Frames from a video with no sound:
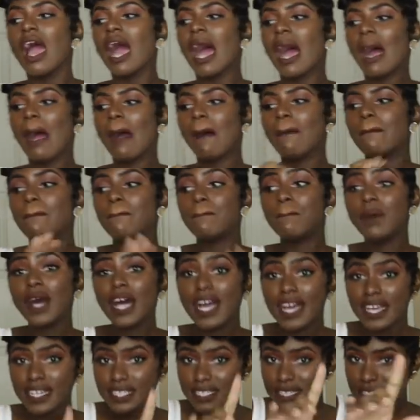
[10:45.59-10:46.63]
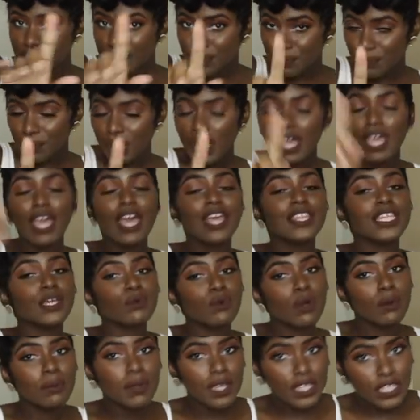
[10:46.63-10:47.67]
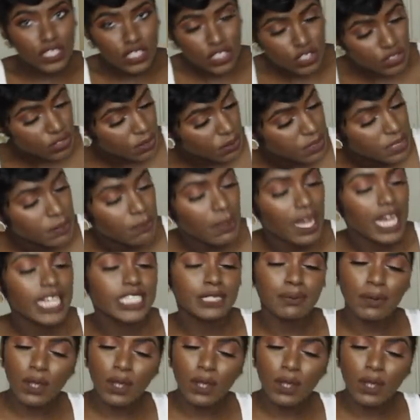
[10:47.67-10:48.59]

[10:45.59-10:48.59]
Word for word: um but they will be in the description box